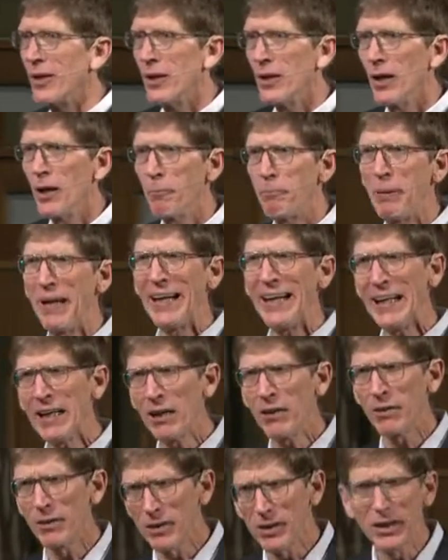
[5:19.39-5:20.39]

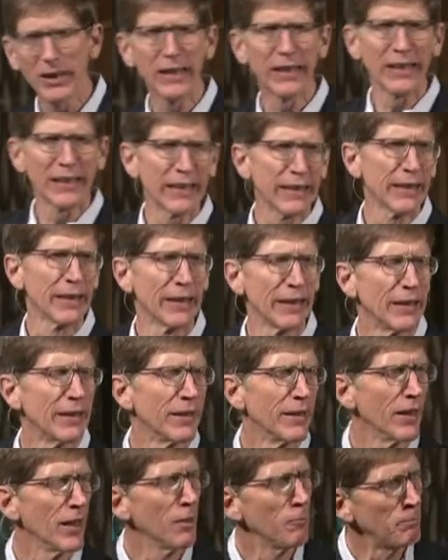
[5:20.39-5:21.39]
Apparently
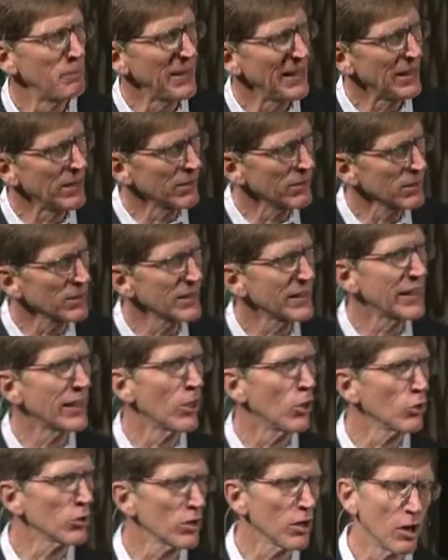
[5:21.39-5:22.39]
in
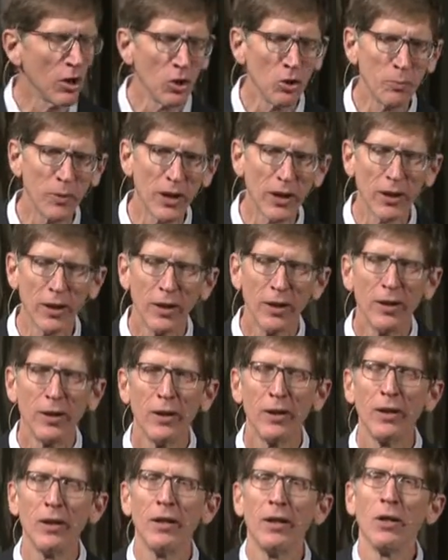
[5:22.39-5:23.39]
Oklahoma,
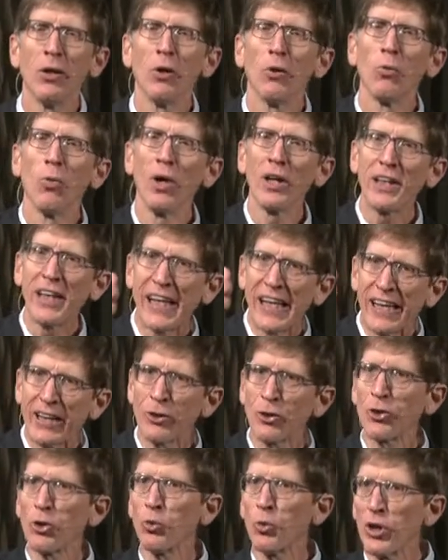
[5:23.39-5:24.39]
one hand
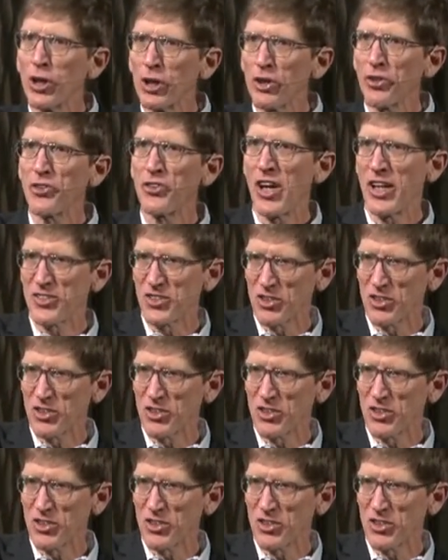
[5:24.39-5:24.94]
on the wheel is not